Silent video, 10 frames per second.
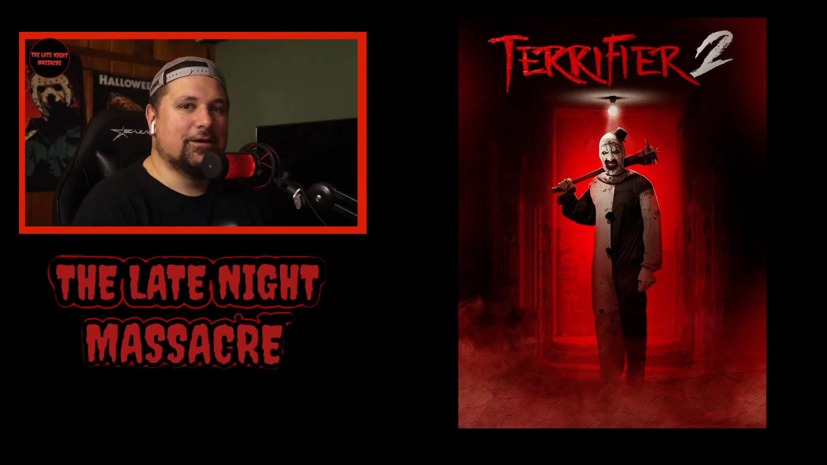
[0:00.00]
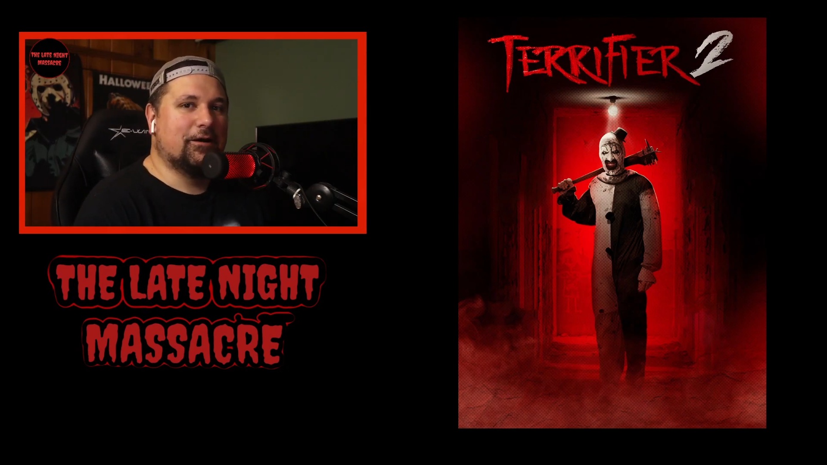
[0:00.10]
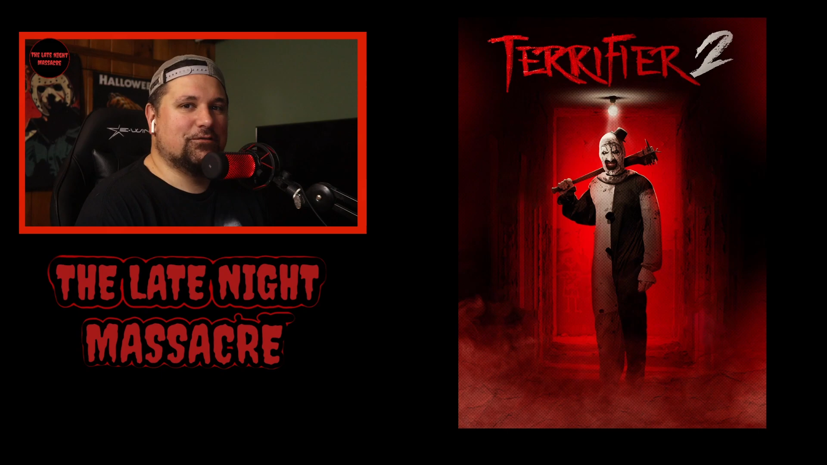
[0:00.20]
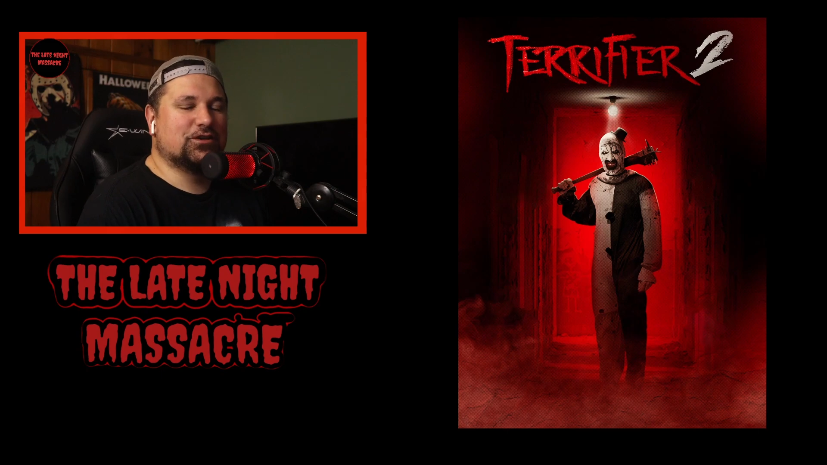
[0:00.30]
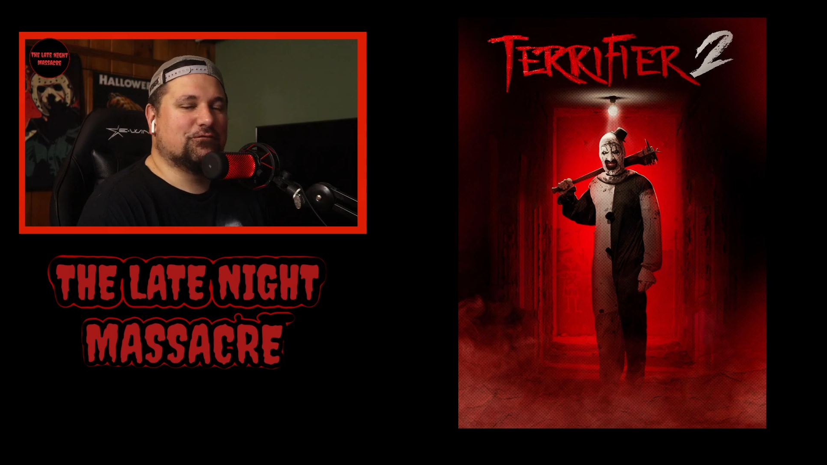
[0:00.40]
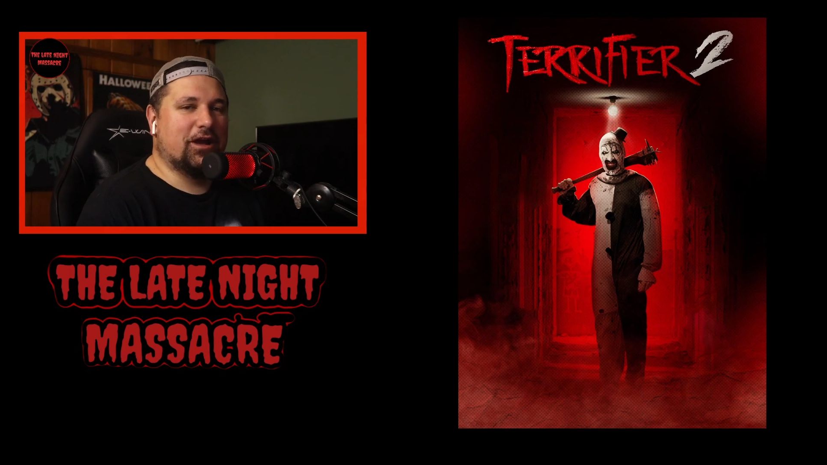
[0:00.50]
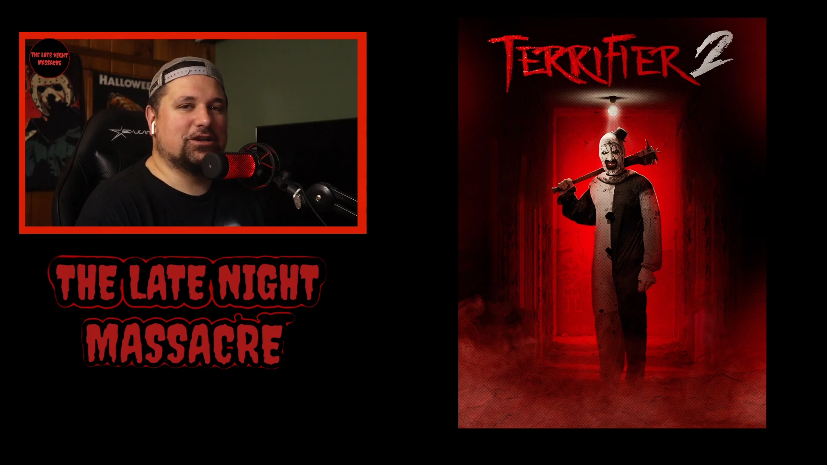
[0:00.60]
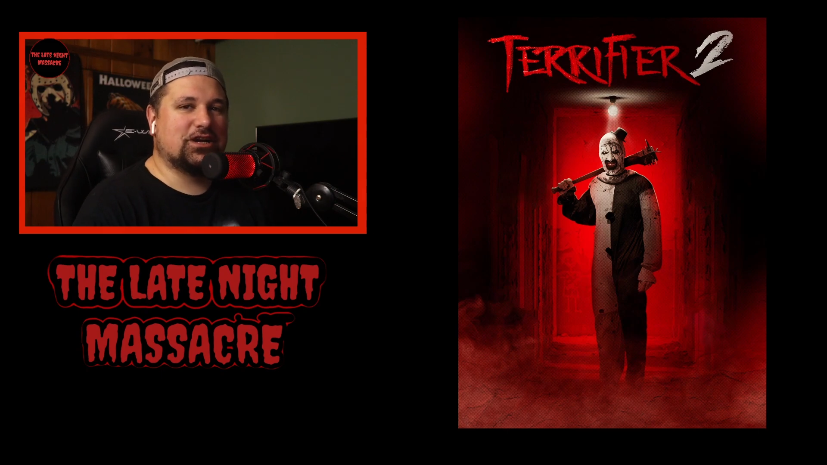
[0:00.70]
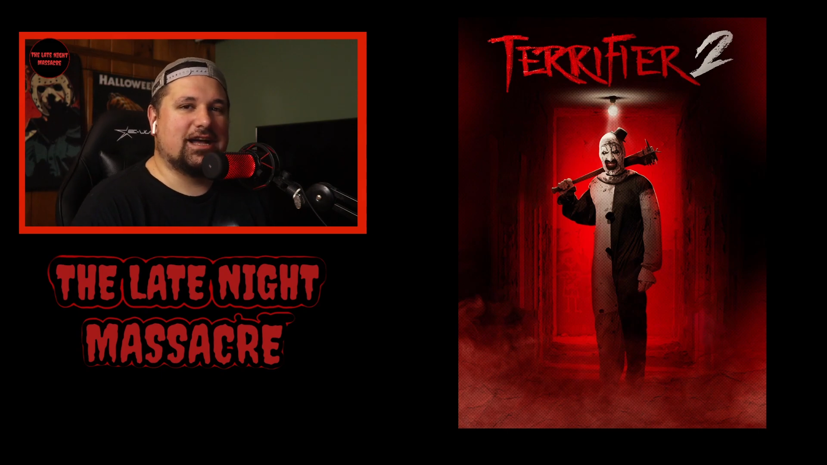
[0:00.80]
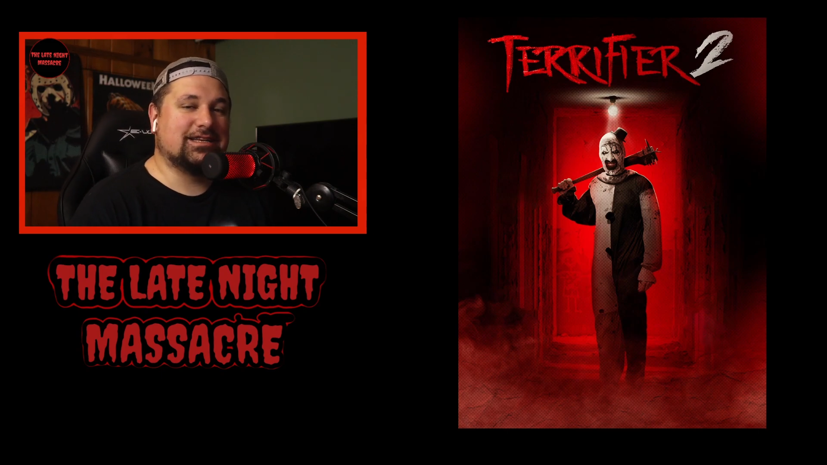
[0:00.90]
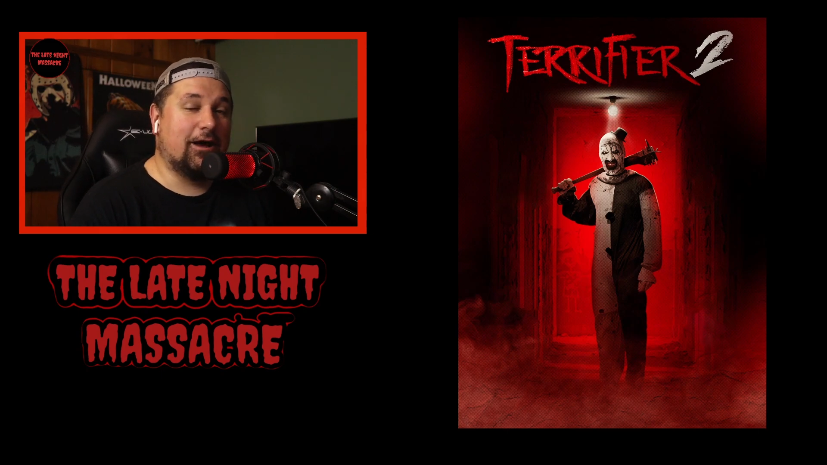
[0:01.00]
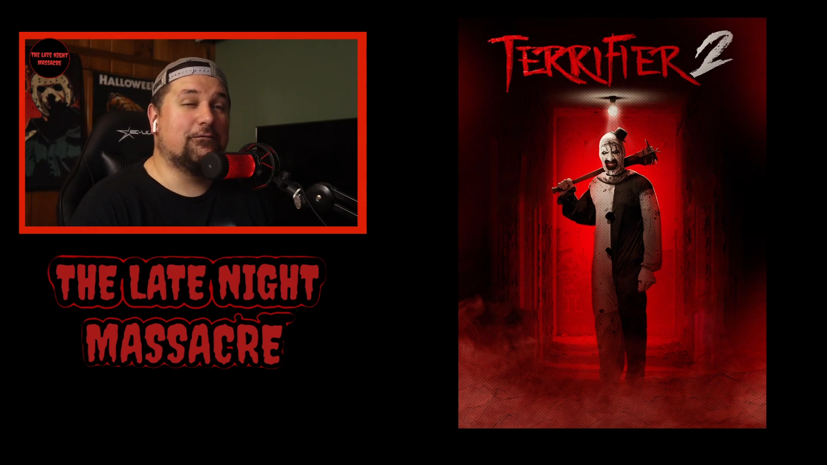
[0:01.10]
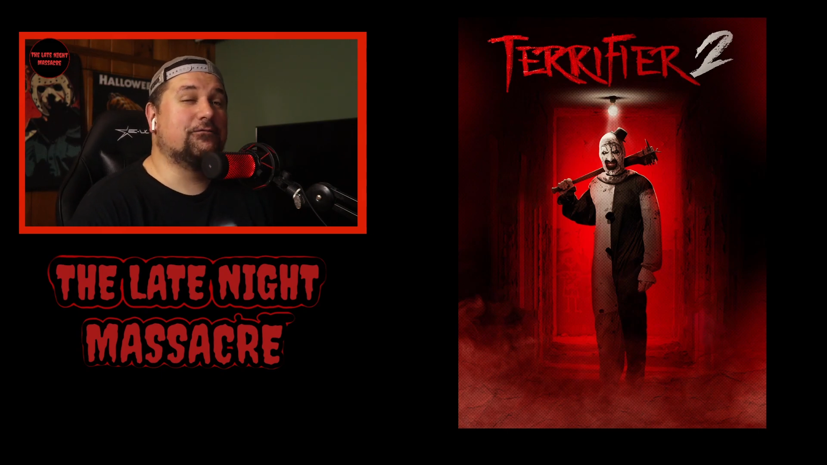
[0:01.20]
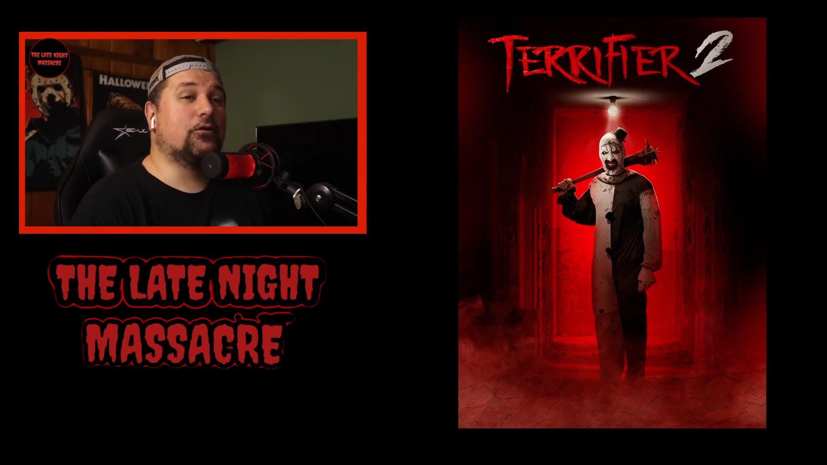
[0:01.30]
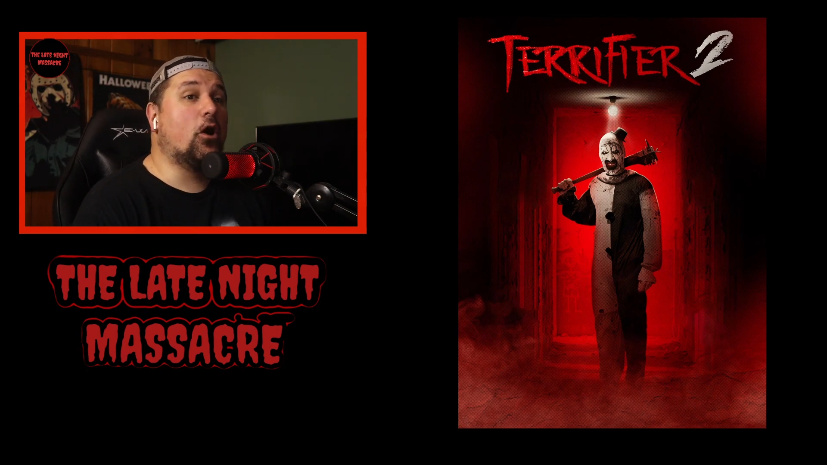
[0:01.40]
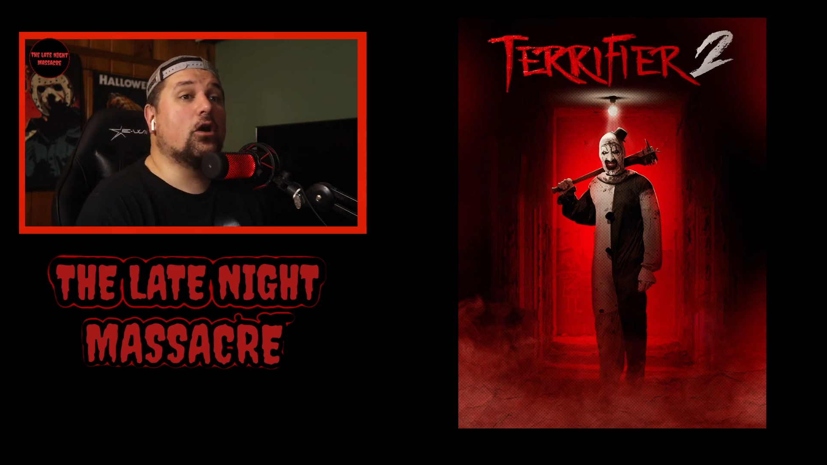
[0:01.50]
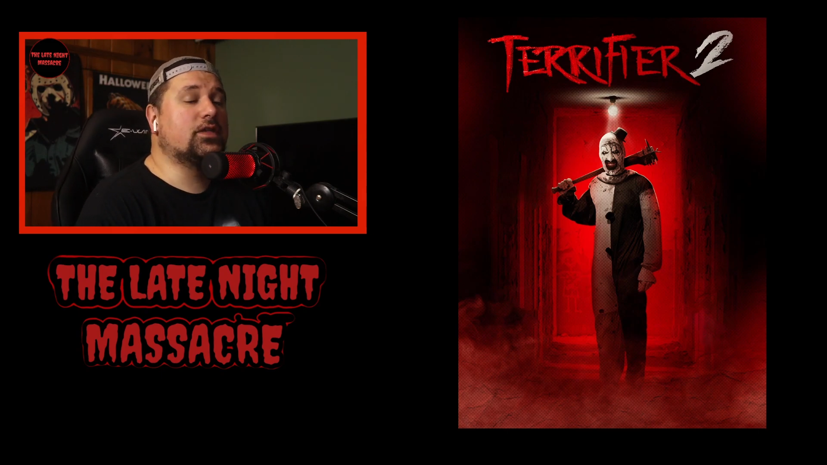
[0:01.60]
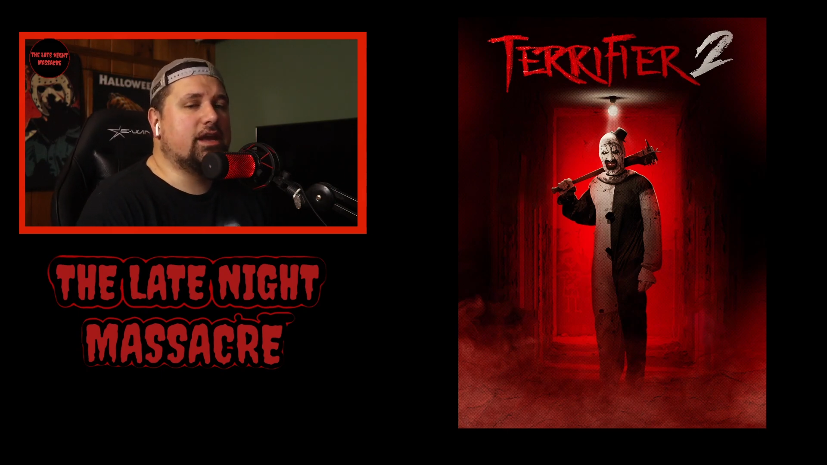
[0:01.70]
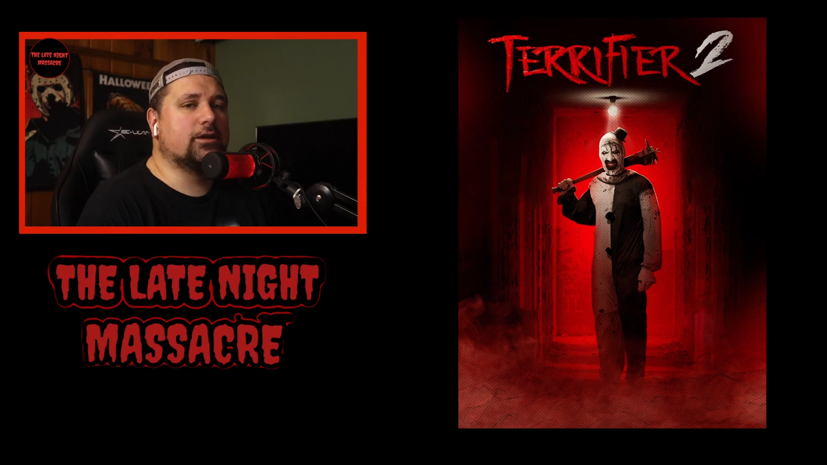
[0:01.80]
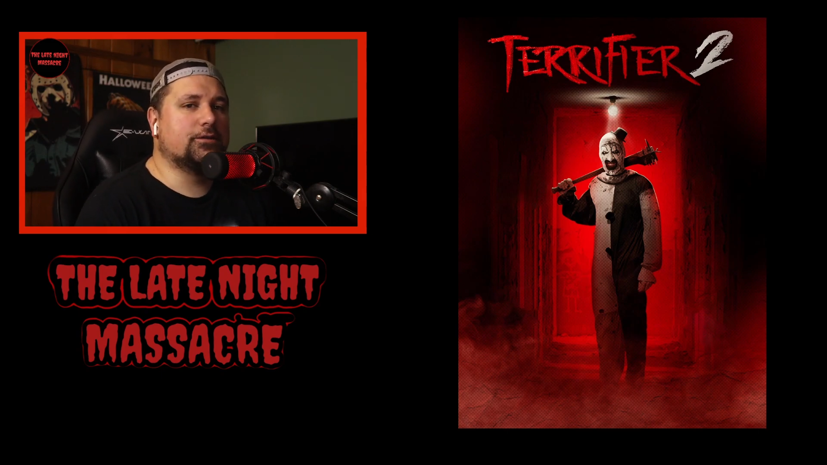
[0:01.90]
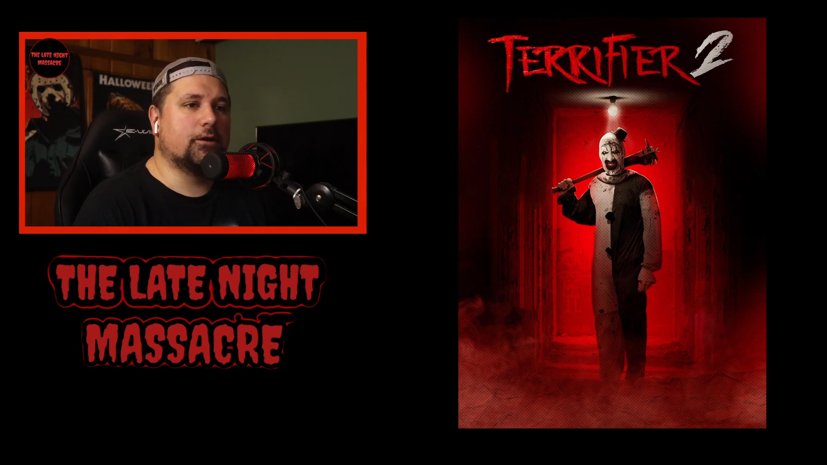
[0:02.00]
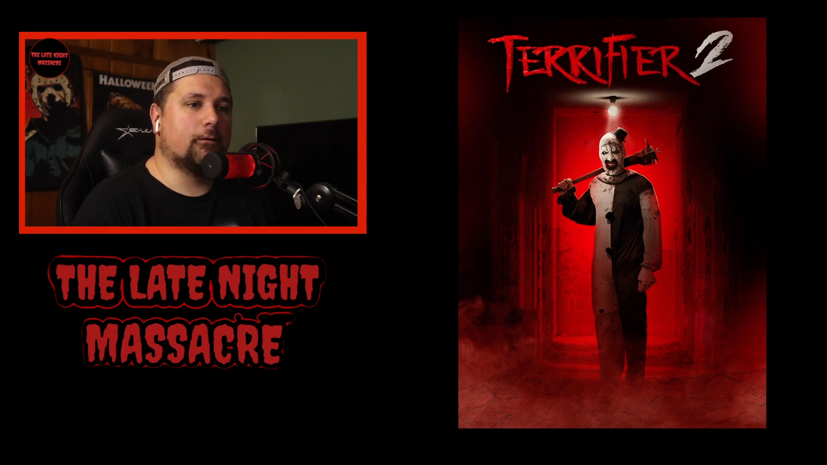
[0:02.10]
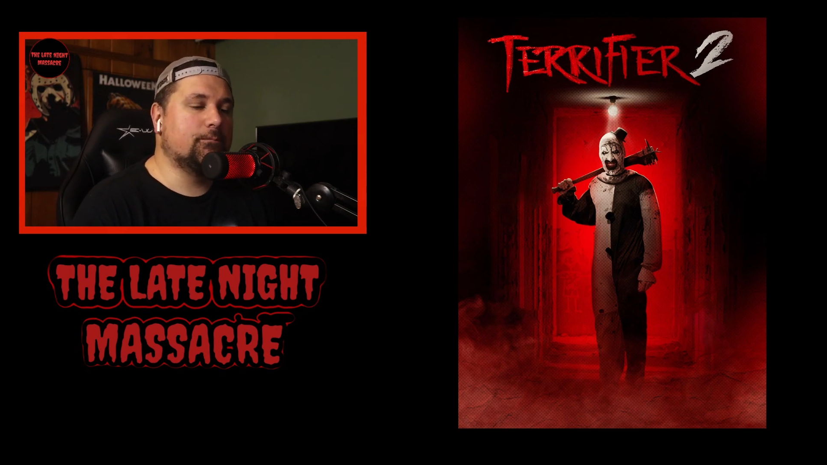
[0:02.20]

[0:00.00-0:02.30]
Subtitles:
of this franchise, how far they can go.